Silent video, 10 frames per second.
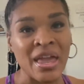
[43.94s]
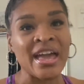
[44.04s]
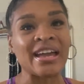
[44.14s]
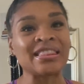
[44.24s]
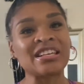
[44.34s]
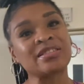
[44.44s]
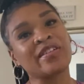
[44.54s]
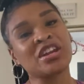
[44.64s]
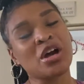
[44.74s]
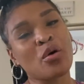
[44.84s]
In this
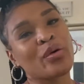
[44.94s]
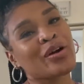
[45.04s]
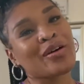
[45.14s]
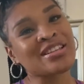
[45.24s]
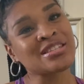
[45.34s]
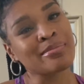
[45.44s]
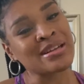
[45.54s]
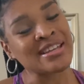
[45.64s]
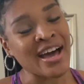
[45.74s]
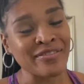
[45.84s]
video, we're going to be
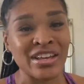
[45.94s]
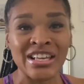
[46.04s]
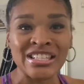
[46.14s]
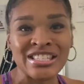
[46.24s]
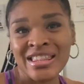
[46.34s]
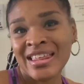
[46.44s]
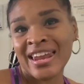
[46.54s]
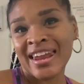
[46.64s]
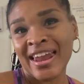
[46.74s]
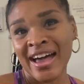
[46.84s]
diving into the
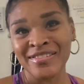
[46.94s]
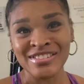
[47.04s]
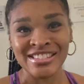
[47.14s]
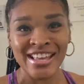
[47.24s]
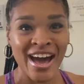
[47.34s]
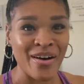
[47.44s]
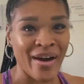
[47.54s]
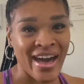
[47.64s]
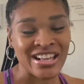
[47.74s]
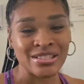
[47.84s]
lifestyle
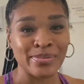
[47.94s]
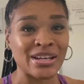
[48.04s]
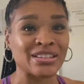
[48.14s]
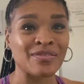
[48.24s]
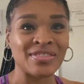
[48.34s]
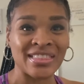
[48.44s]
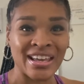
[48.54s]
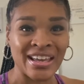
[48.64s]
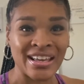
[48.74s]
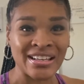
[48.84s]
aspect of
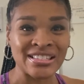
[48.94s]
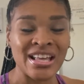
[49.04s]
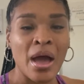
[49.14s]
things.